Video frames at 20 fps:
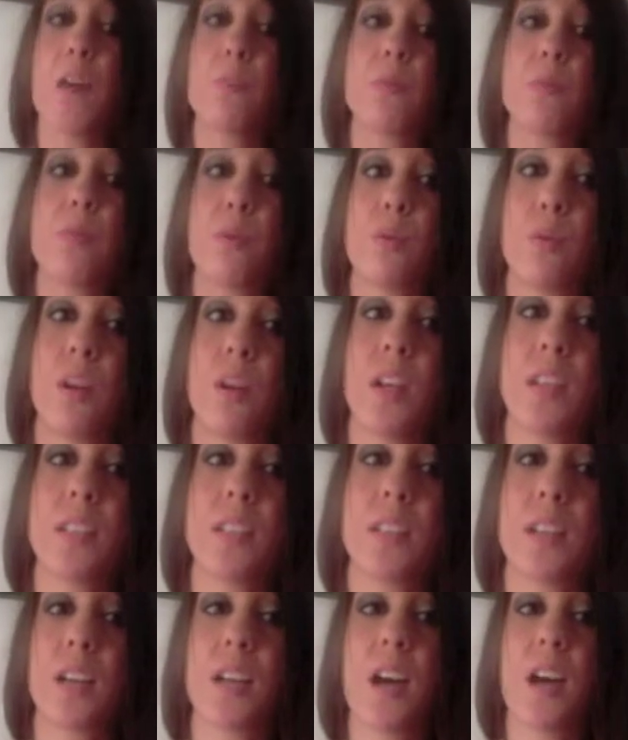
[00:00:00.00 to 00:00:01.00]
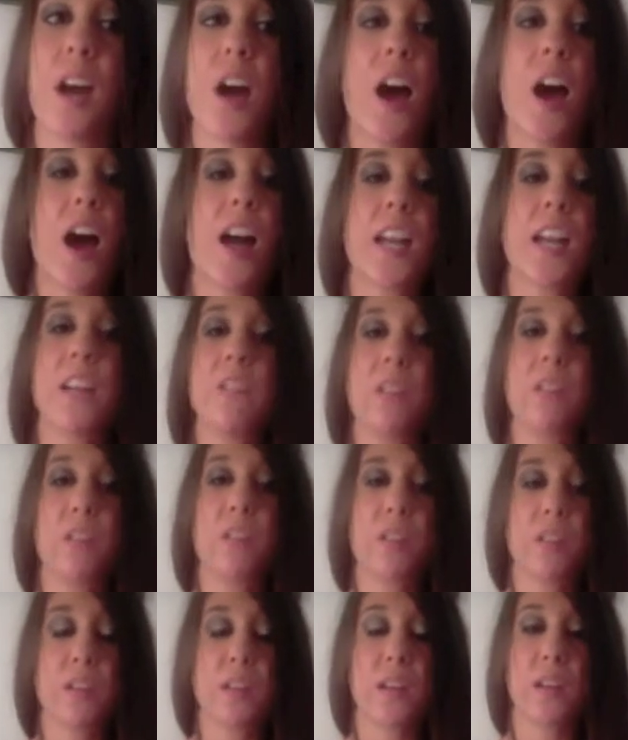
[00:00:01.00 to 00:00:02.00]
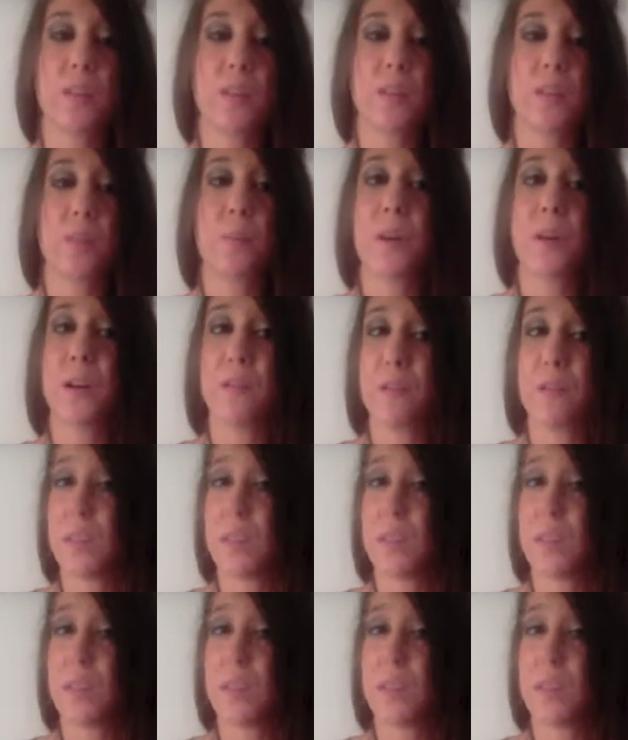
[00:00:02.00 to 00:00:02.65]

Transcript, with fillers: Like, I'm so nice. Like, I give everything